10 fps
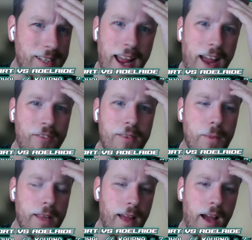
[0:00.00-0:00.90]
have to
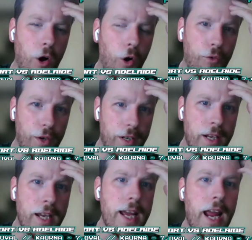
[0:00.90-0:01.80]
be that often.
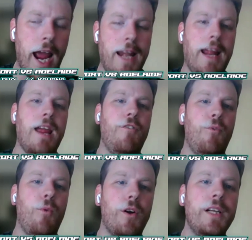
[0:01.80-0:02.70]
And if
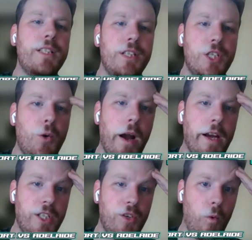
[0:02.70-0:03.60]
we're in a
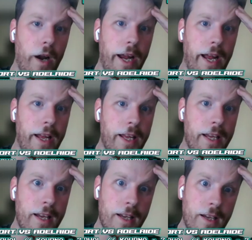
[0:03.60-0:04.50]
situation where,
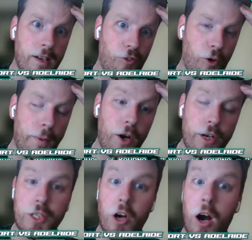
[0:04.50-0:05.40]
for a period
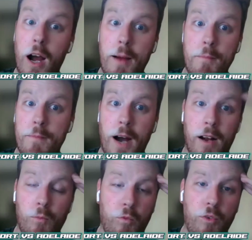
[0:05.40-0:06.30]
of time,
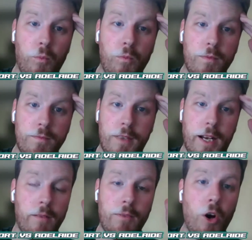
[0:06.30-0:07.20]
and
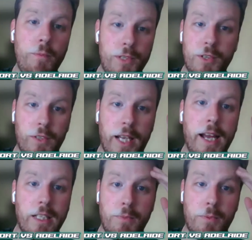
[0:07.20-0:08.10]
I hope it's not the
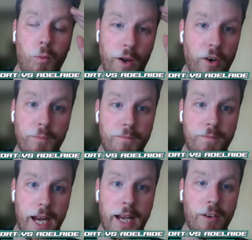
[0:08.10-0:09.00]
case, but we're not
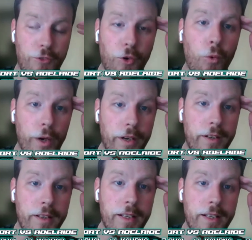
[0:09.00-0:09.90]
getting it forward,
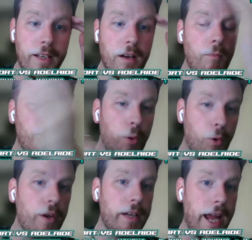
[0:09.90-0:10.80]

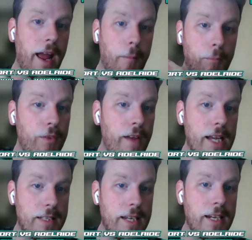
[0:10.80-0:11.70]
put that
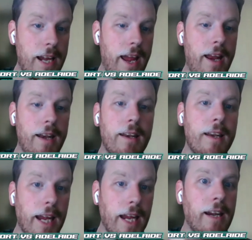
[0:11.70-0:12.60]
senior head
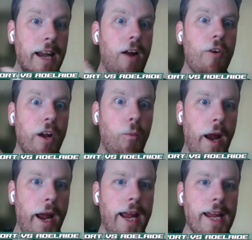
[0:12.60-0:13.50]
in an area
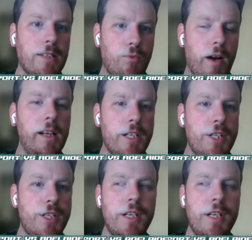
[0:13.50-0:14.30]
where he's relished